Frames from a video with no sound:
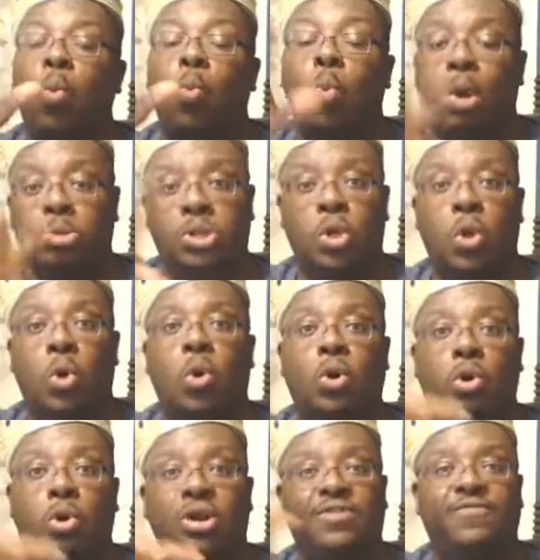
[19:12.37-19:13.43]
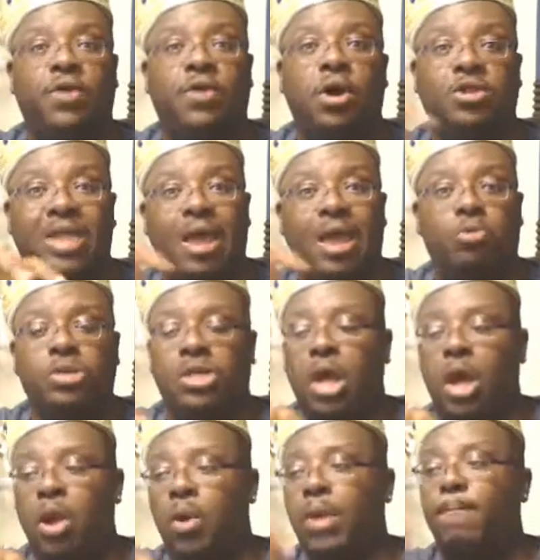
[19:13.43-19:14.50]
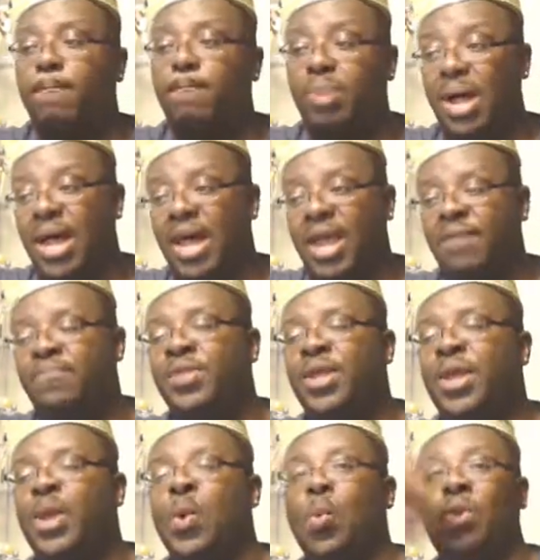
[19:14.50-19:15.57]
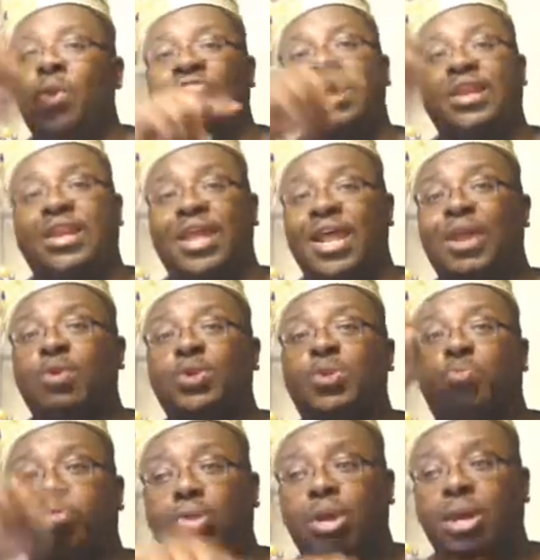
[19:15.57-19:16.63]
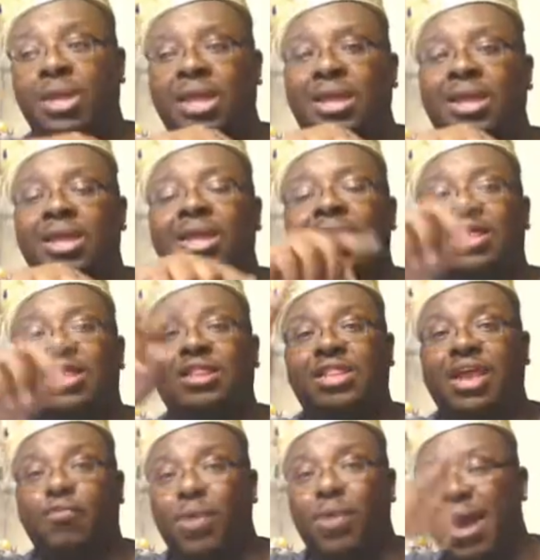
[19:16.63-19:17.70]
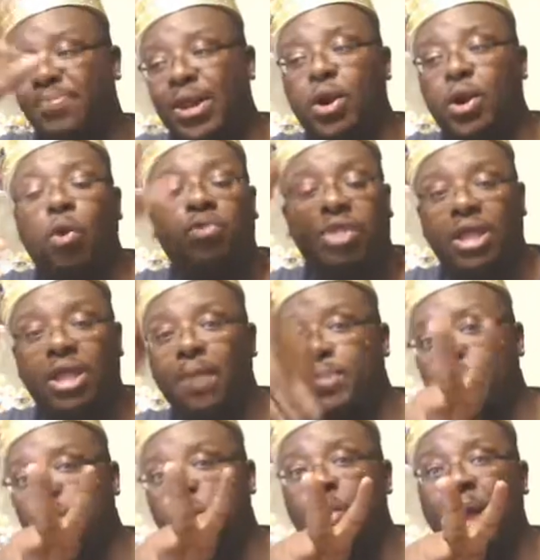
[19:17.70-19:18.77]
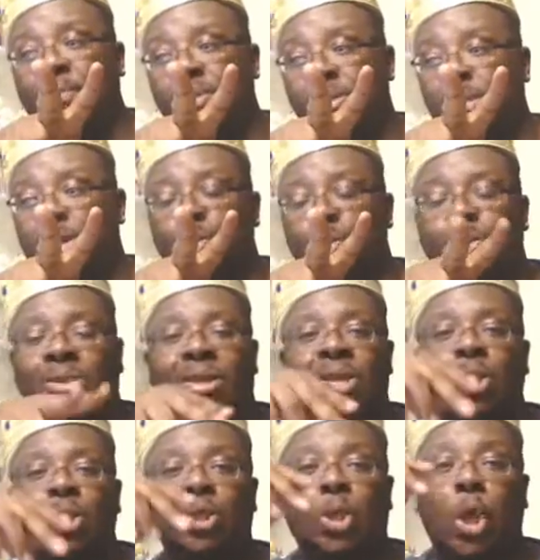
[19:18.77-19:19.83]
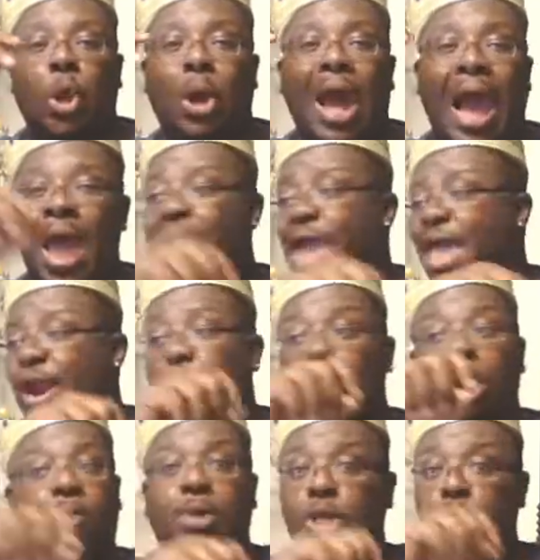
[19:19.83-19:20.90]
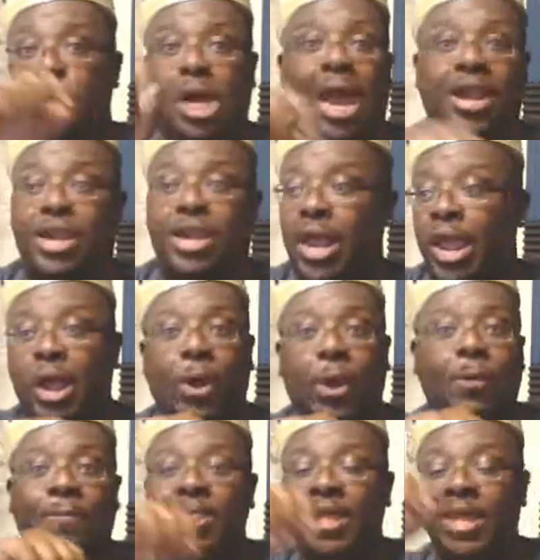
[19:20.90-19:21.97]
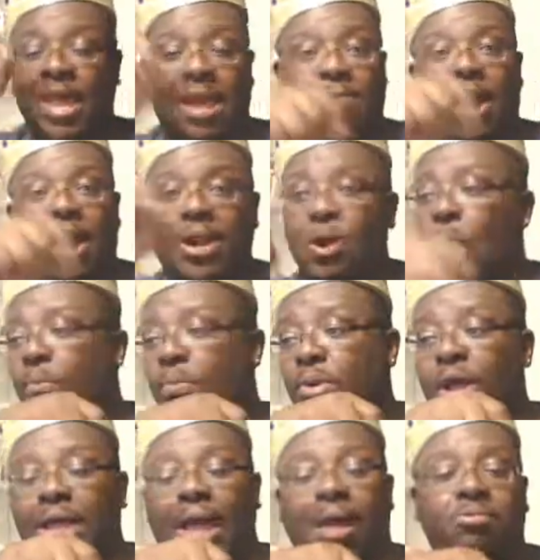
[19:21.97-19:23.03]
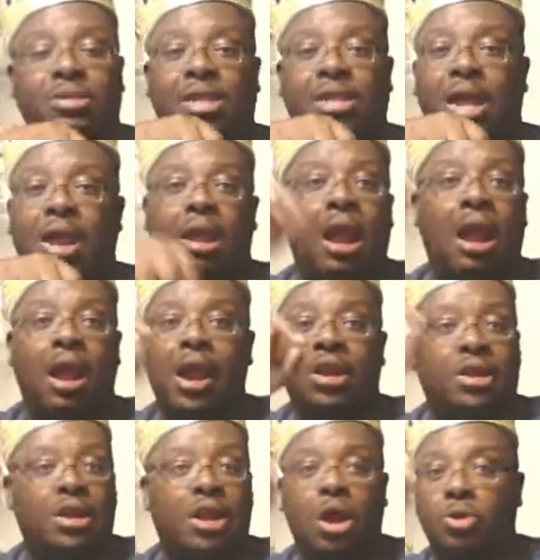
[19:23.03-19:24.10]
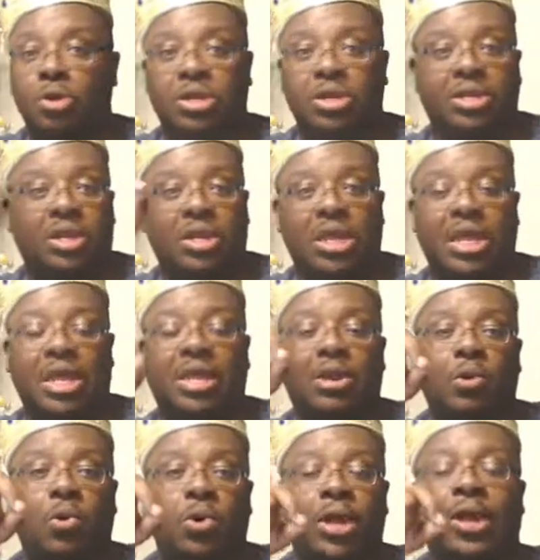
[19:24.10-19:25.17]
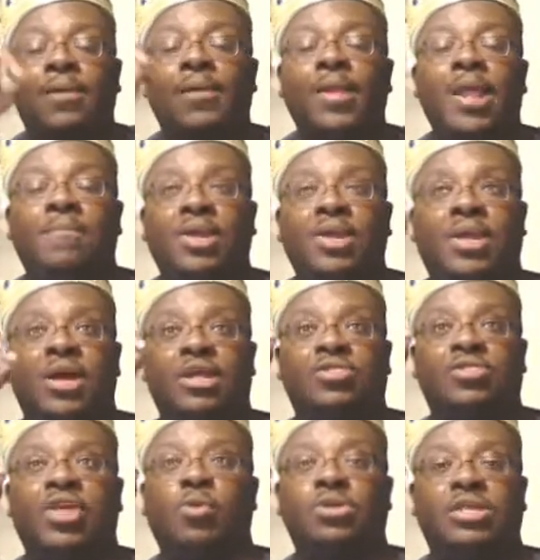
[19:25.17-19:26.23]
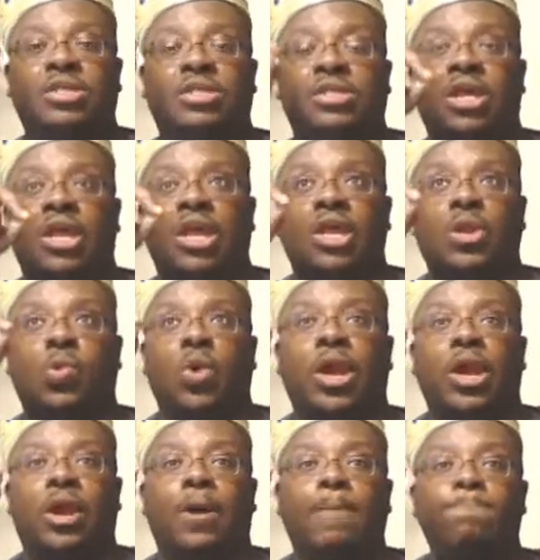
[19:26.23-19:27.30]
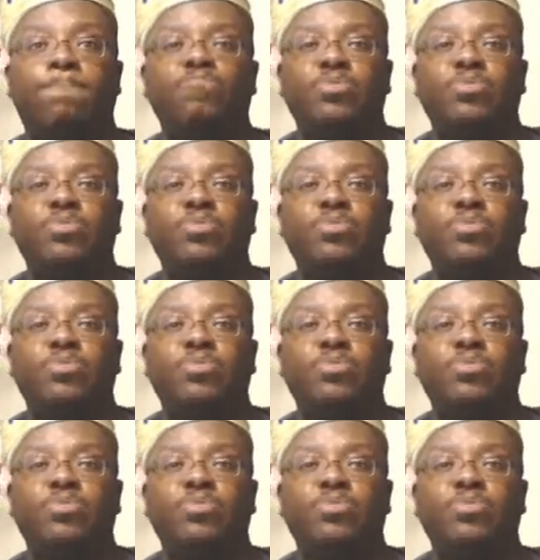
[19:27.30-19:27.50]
what was going on as far as that was going. But what they did that was brilliant is that they wrapped that whole thing up in 2 episodes. So I had already been jotting down in my notebook. I was like, all right, the uncle is in on it, because there was a scene where